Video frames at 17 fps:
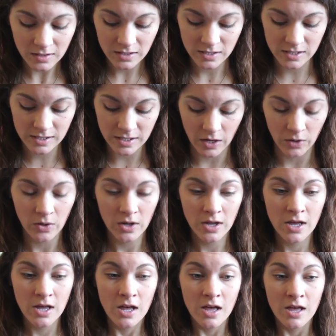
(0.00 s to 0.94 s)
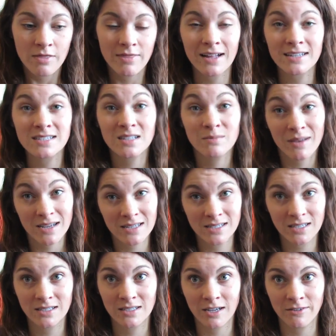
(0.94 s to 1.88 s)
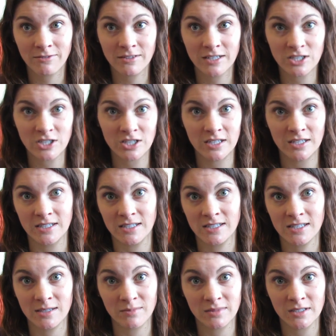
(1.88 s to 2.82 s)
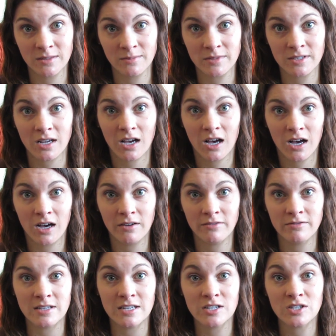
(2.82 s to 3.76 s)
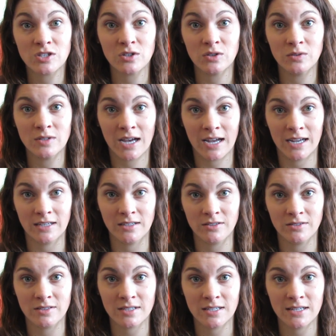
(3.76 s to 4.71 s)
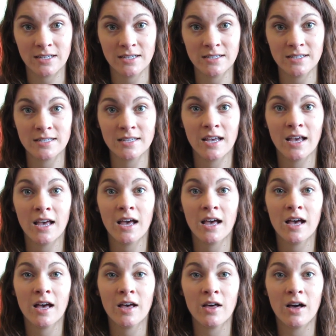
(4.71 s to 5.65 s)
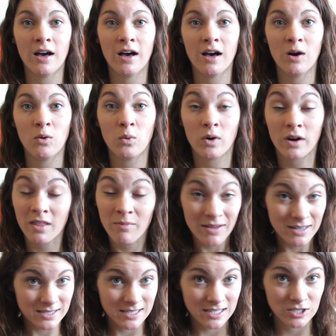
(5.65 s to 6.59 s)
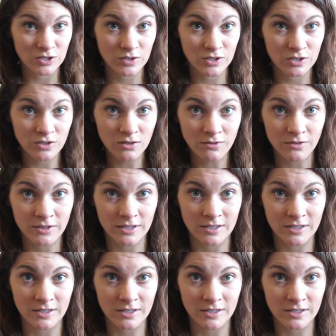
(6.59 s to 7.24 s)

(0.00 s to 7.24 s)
So that's the basic definition and symptoms of these two diagnoses. One of the best things you can do for